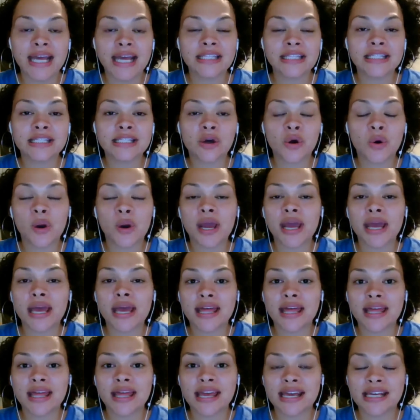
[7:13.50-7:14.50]
And so
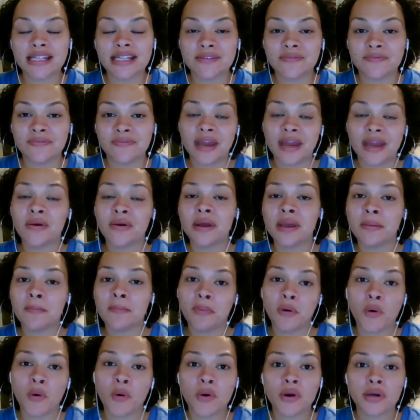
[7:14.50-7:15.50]
it's very
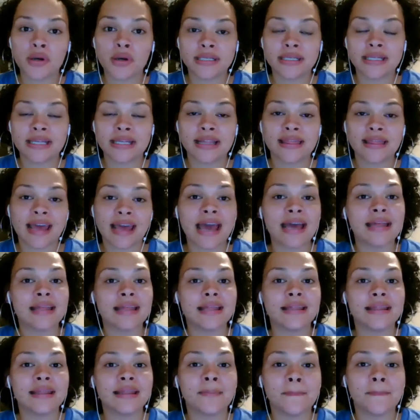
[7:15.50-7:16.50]
important that
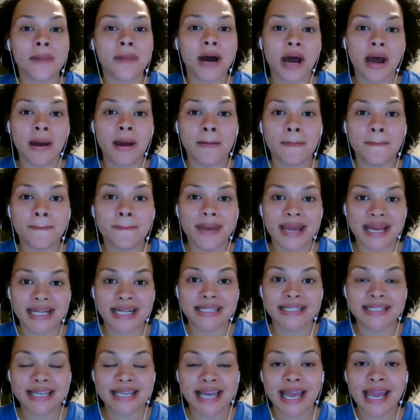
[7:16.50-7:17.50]
the mom
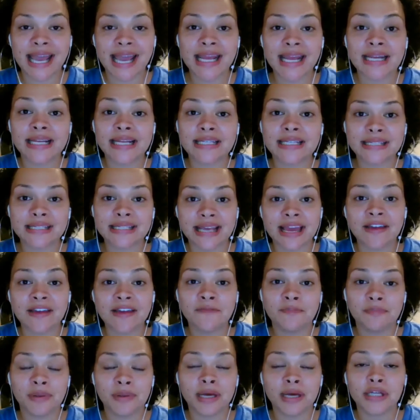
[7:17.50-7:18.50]
maintain
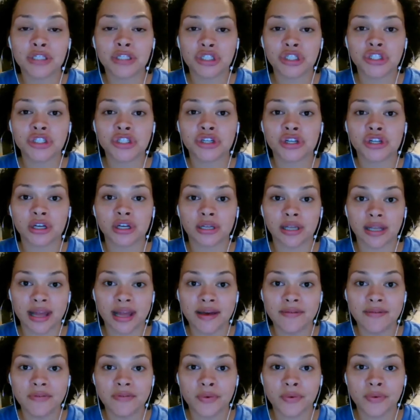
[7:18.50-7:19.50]
safe blood sugar
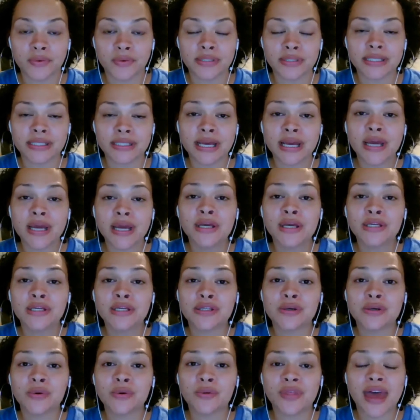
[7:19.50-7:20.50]
levels
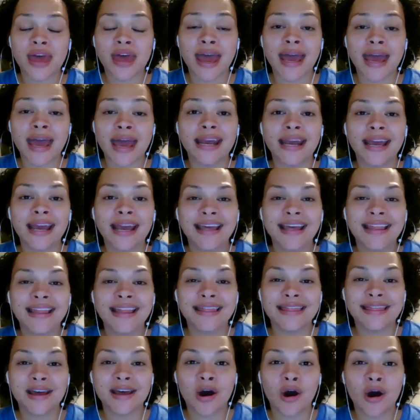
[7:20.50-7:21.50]
so that
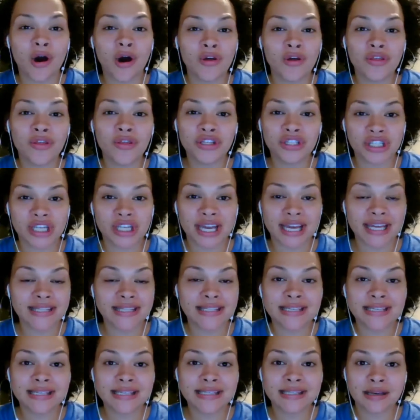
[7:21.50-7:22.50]
all the
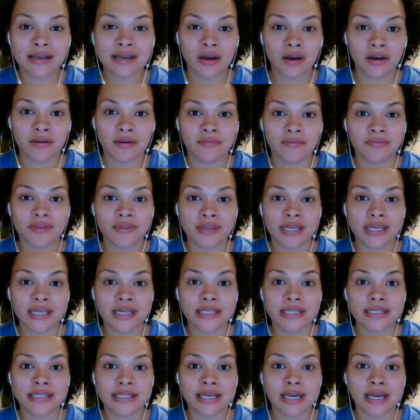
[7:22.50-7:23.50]
chances of
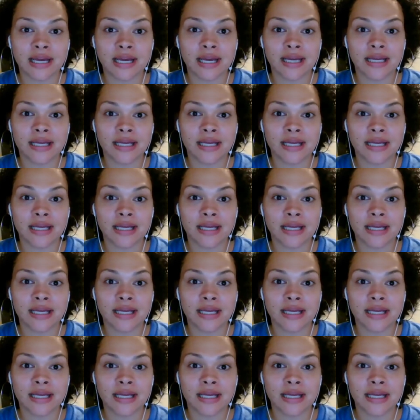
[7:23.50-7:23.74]
these